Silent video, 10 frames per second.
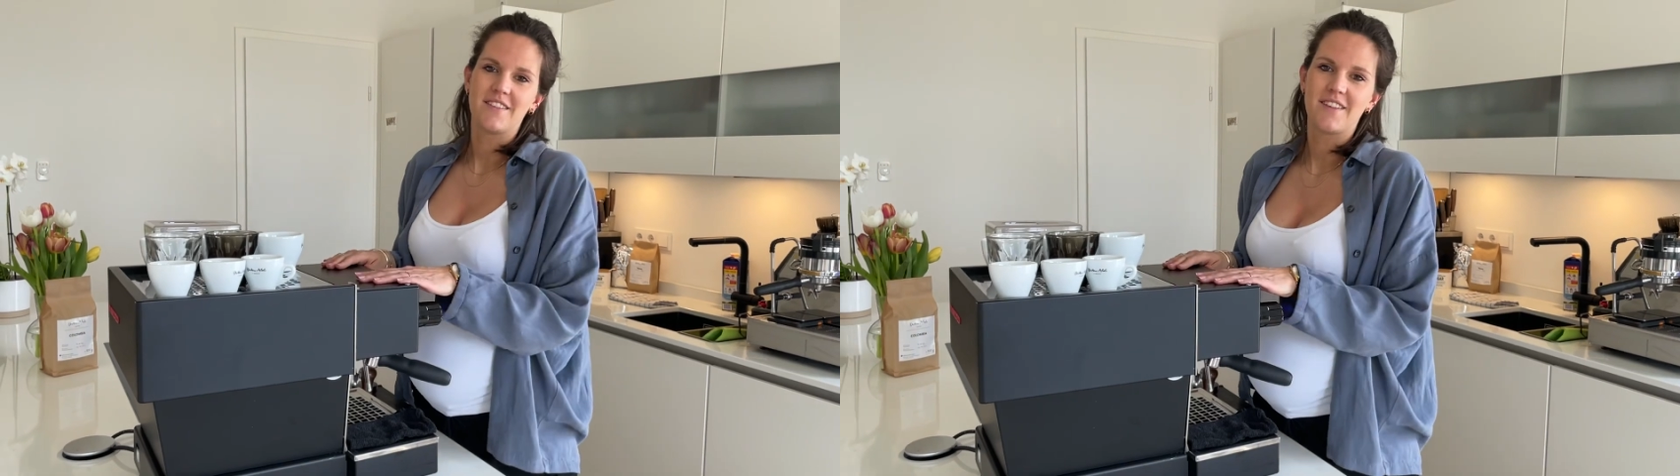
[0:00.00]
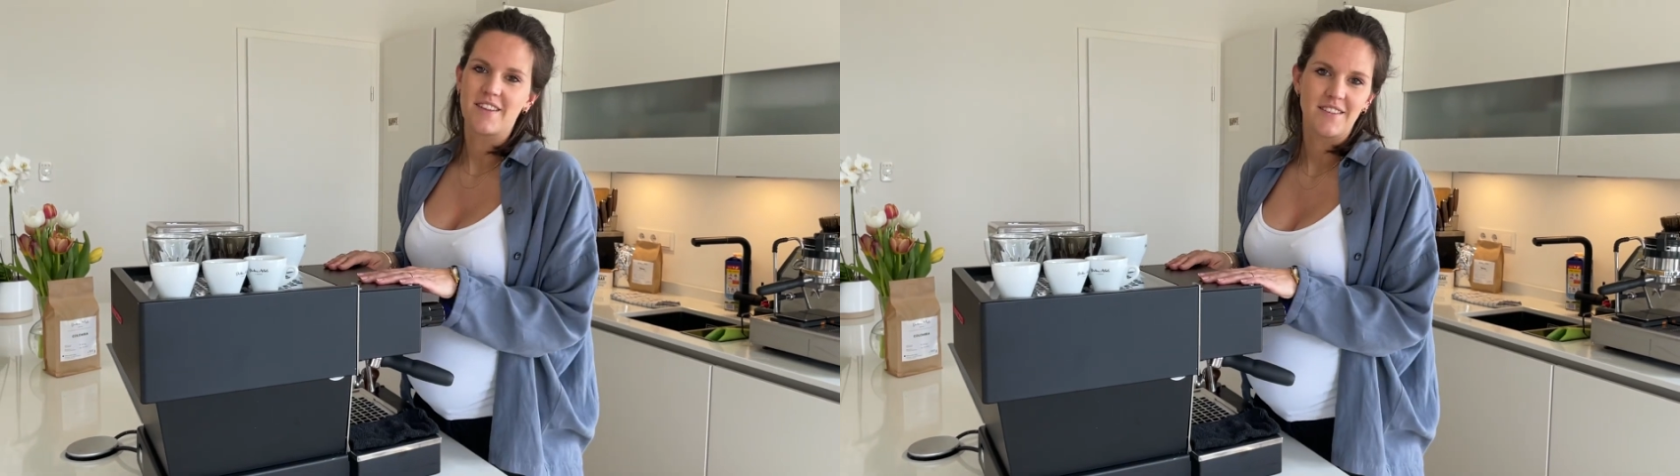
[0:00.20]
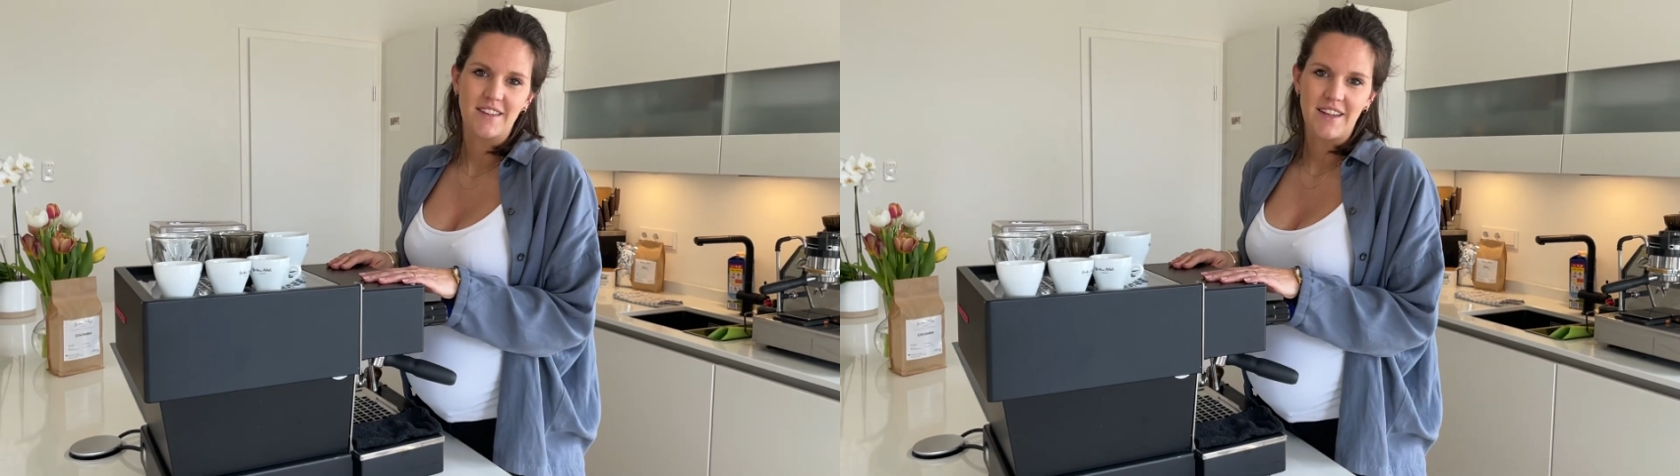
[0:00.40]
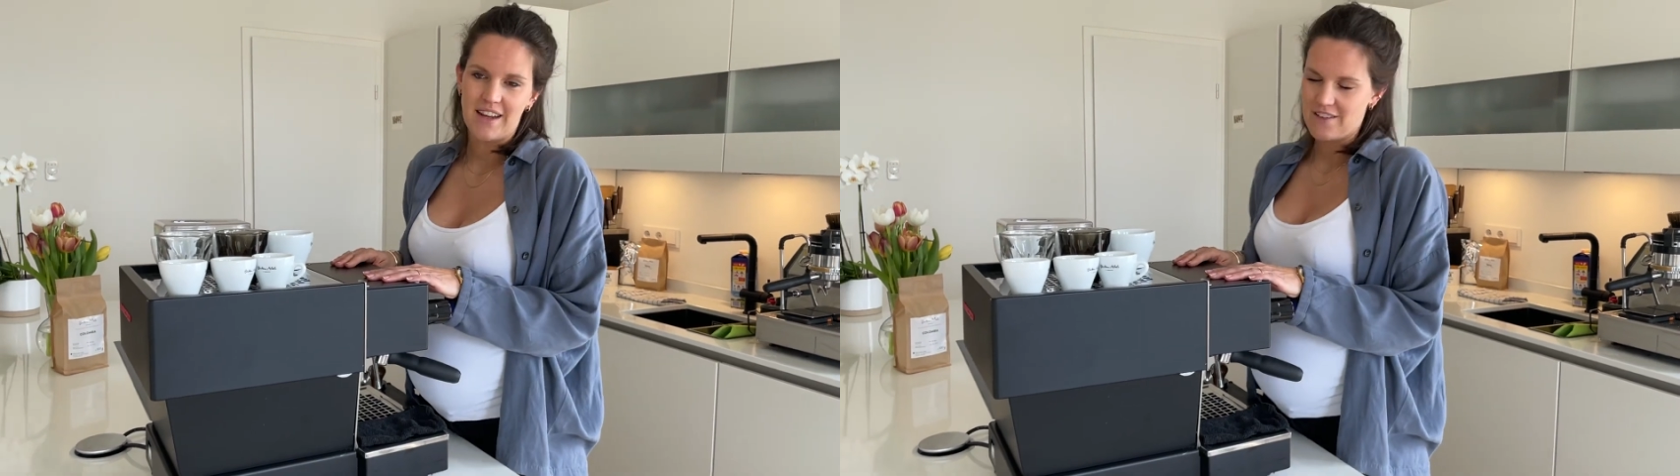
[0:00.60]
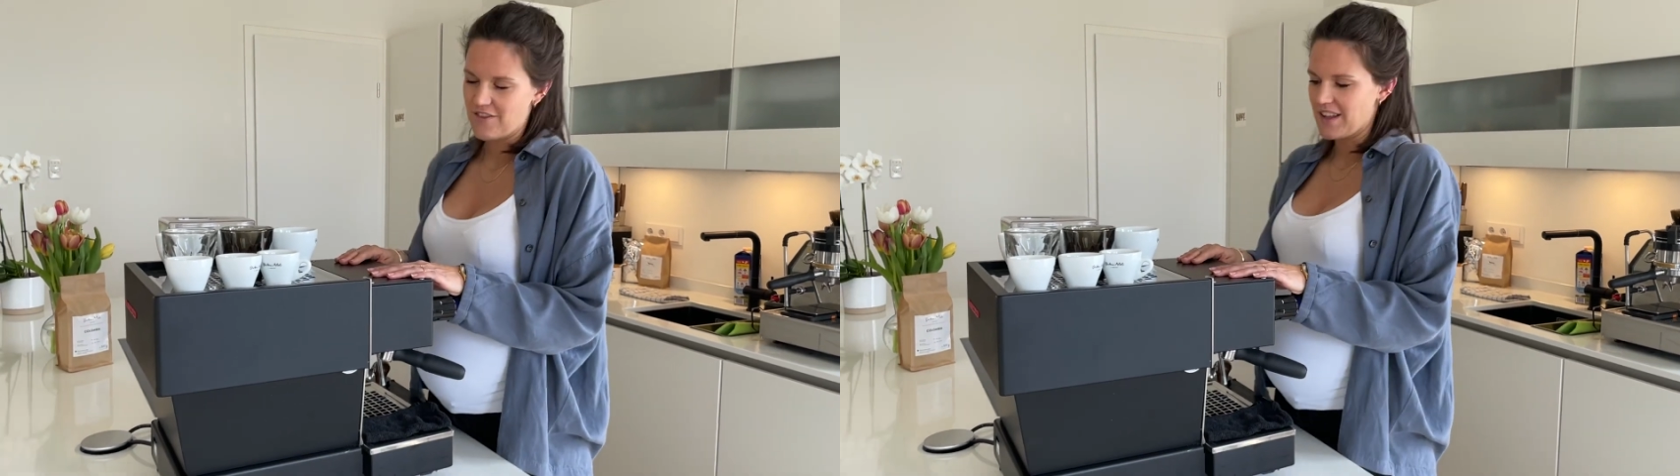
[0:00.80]
doesn't need
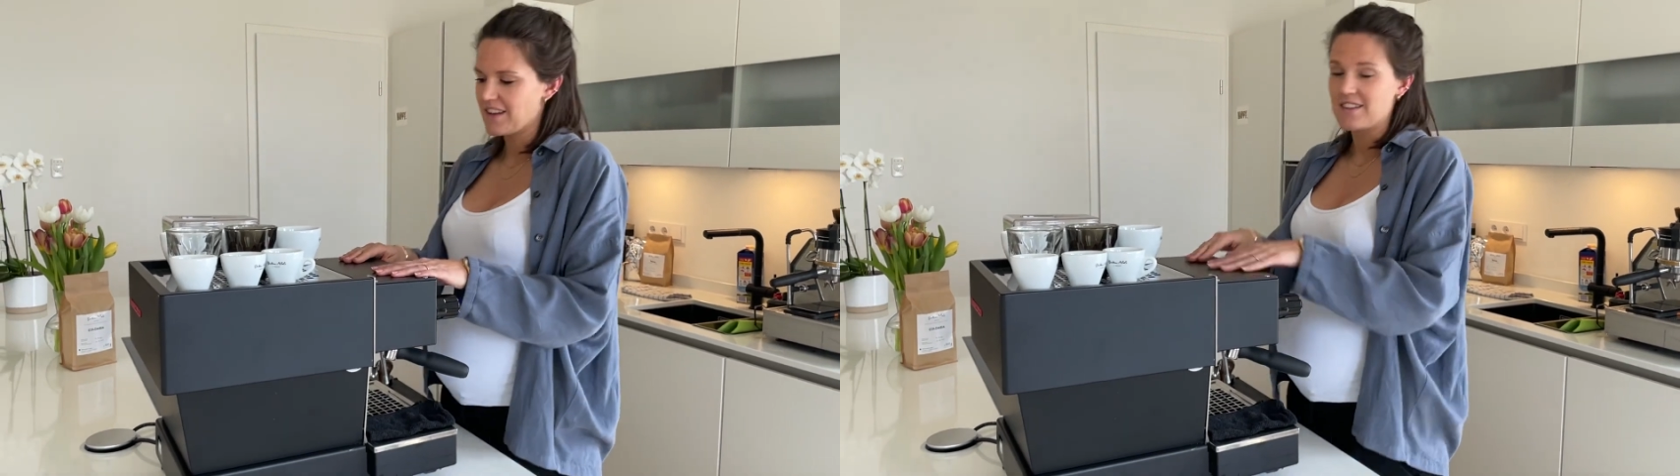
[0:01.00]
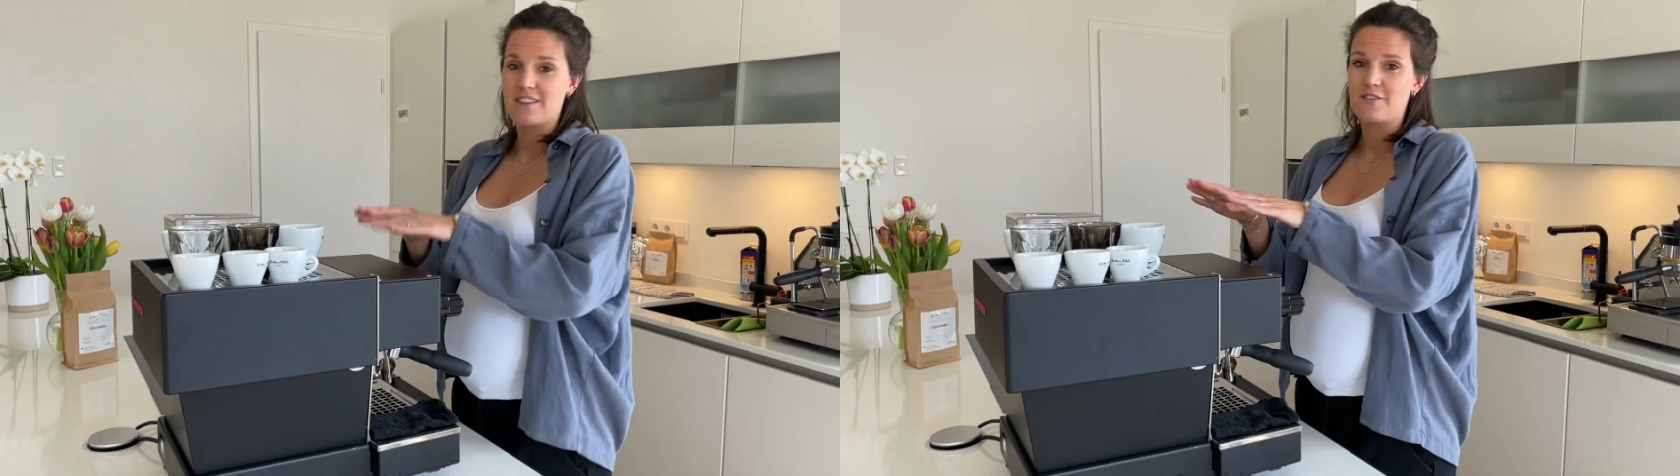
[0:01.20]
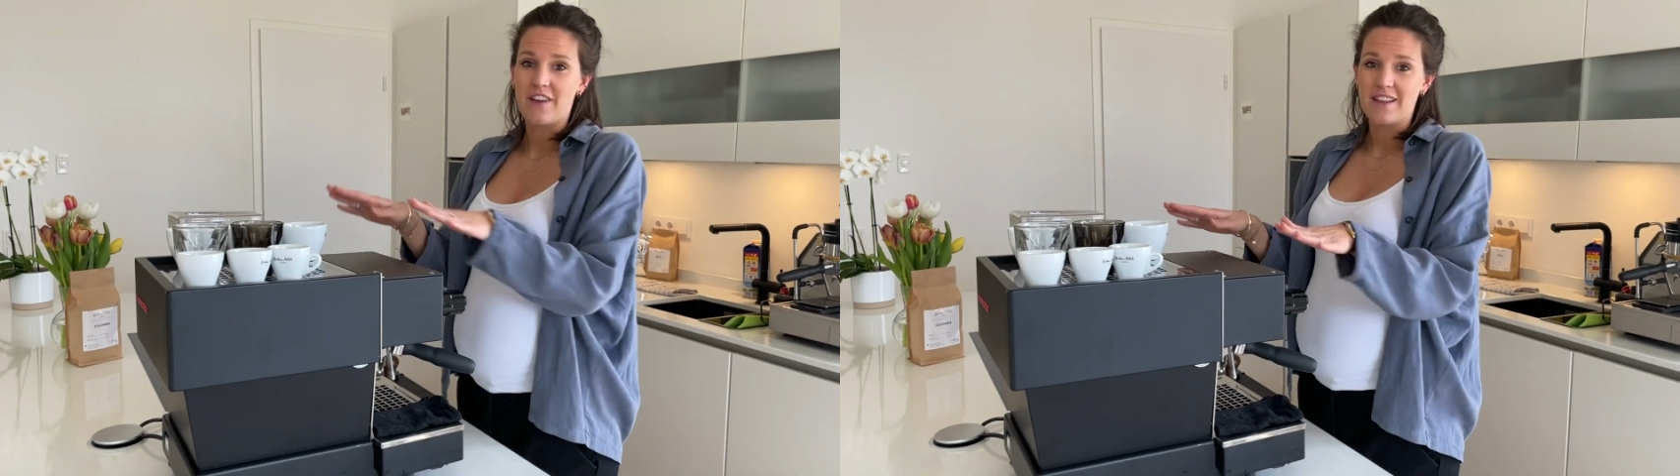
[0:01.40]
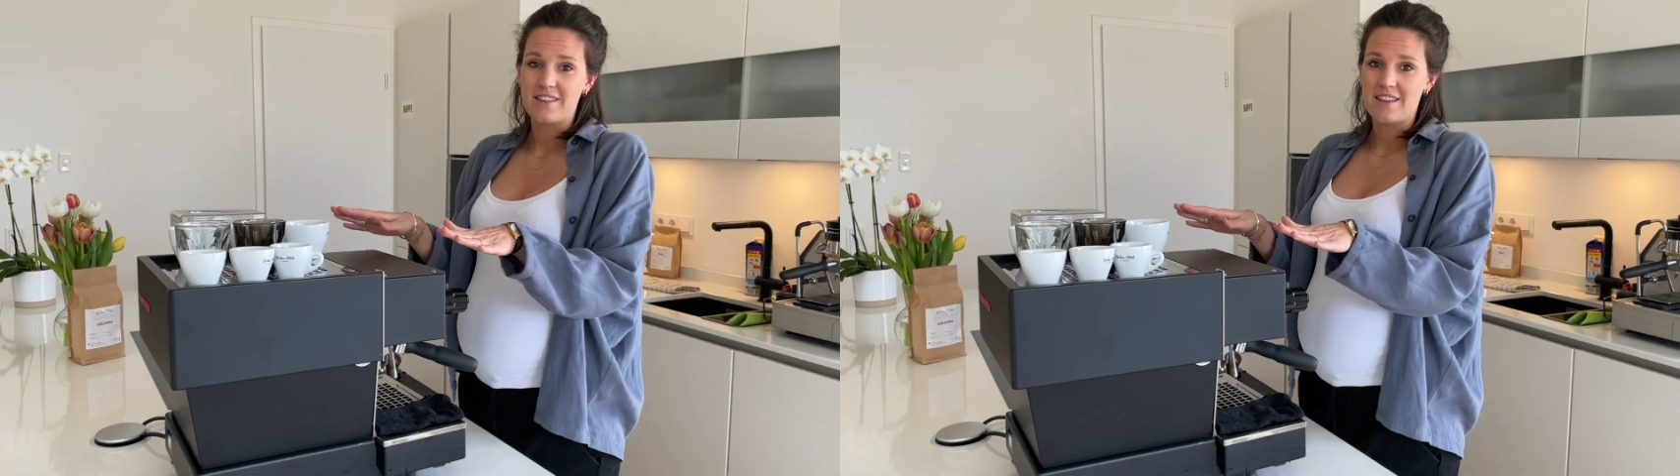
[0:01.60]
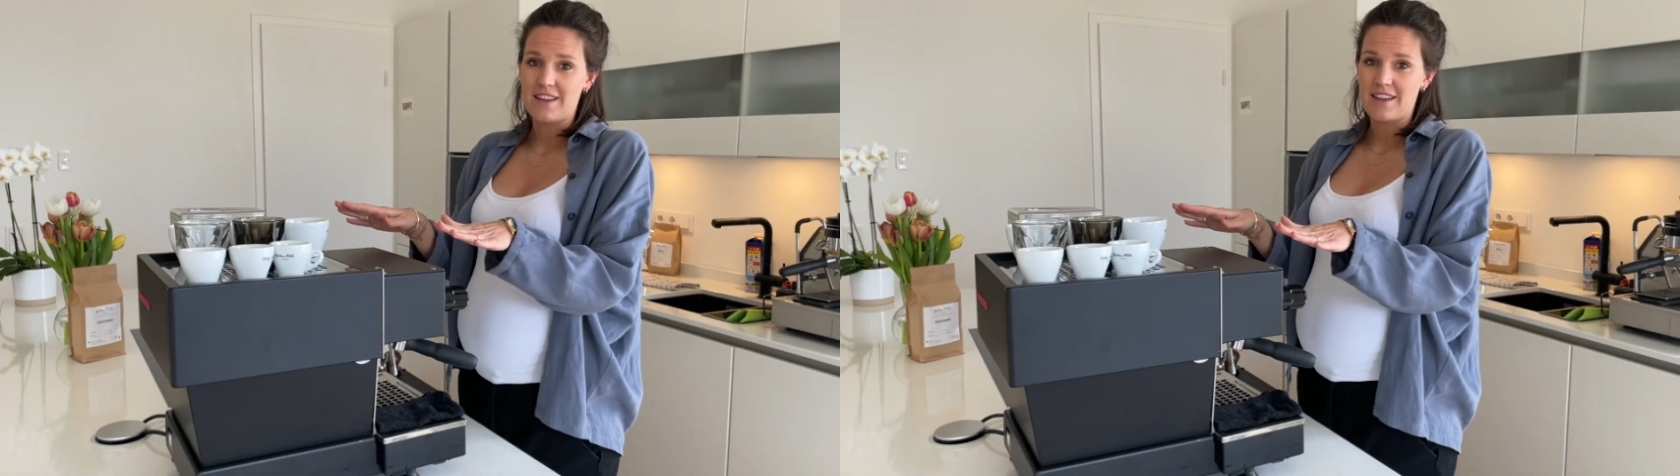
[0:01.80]
any fancy, because it's
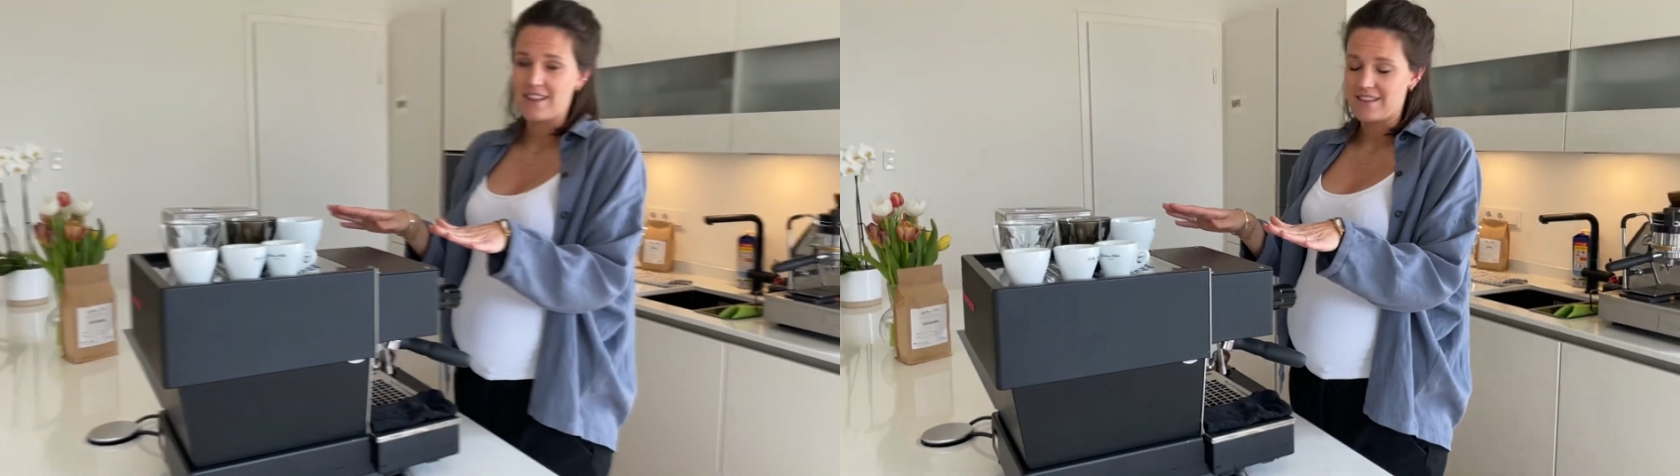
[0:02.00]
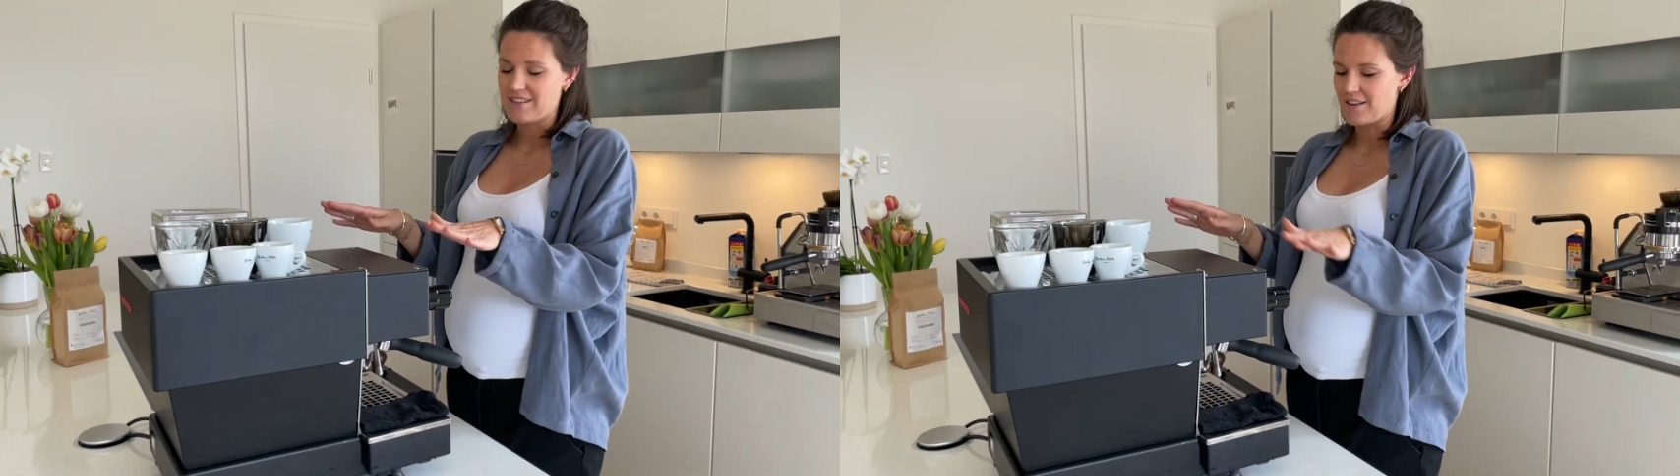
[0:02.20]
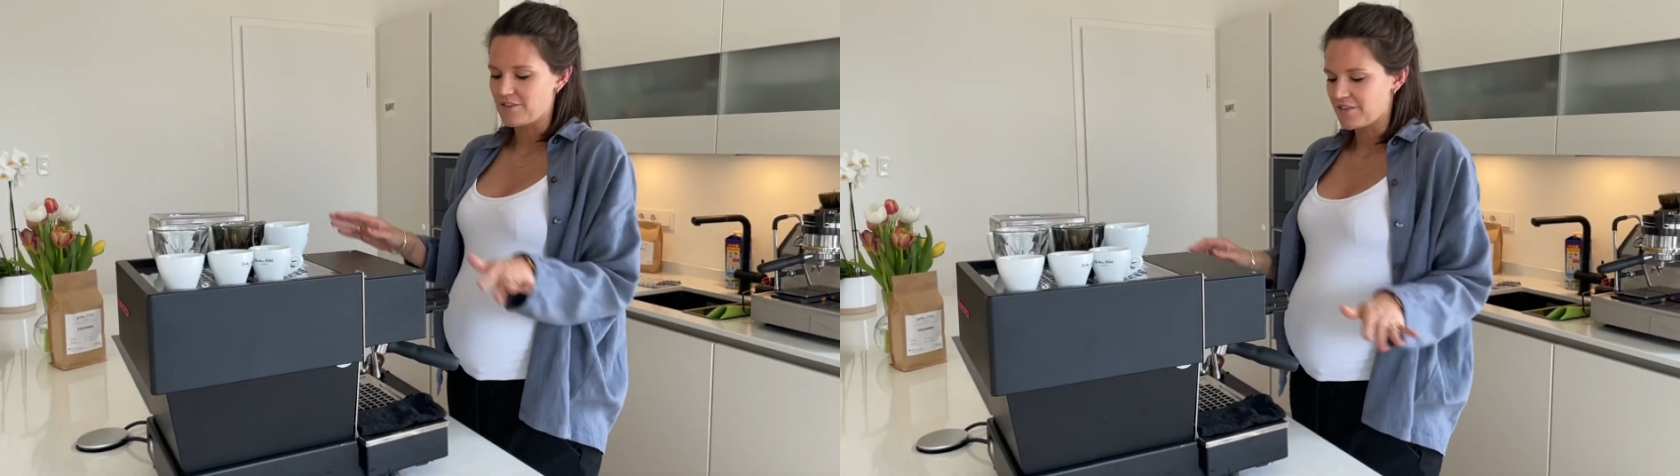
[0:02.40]
fancy in itself.